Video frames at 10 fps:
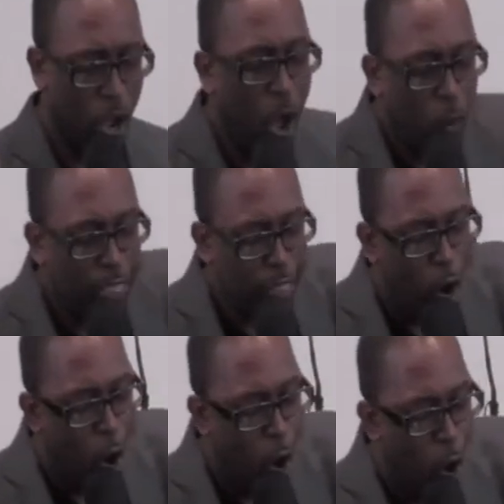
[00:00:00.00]
with the
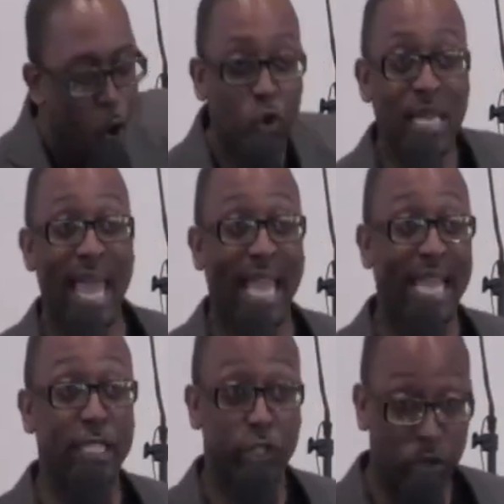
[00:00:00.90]
whole land
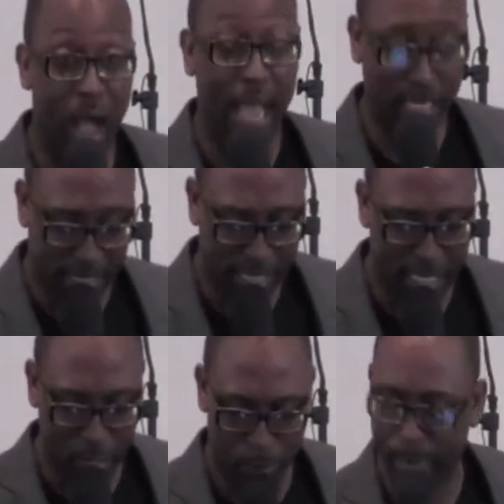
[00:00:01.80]
trying to kill
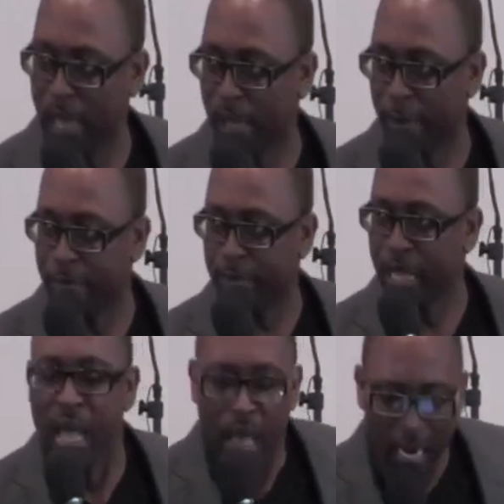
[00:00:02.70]
me?
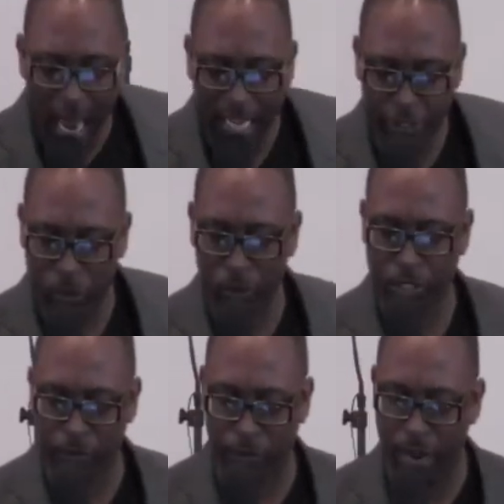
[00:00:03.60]
Elijah was
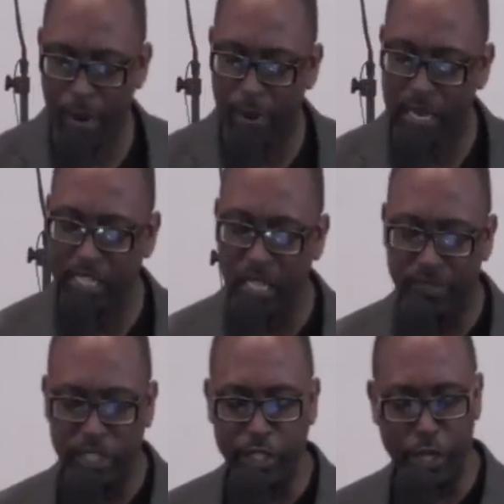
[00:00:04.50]
afraid because if
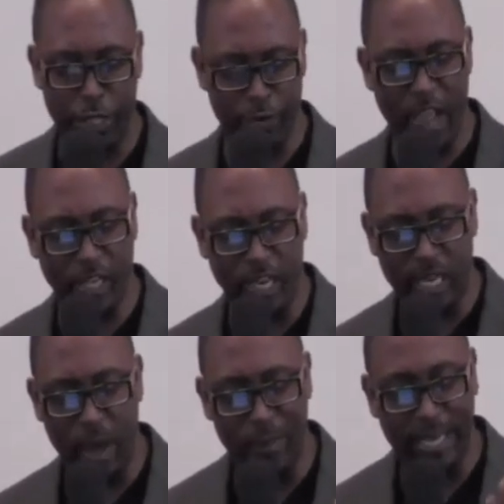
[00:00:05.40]
such a threat could come
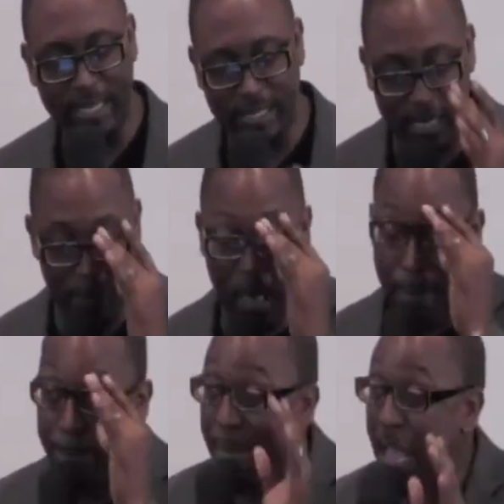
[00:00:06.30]
against him,
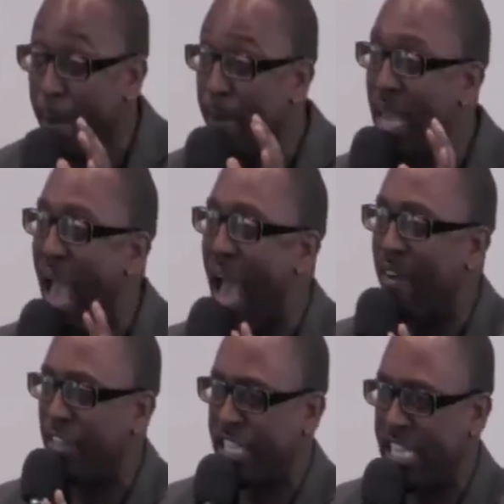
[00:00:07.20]
maybe I've
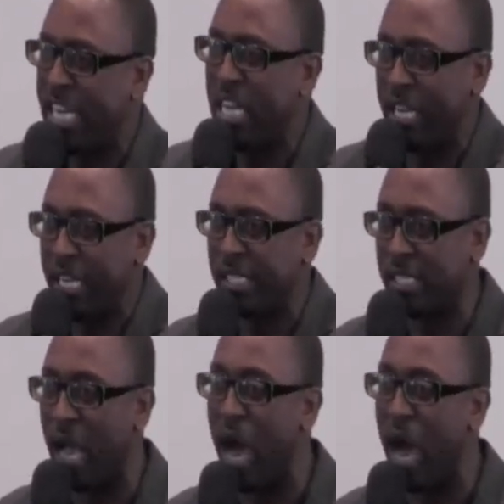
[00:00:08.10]
sinned against God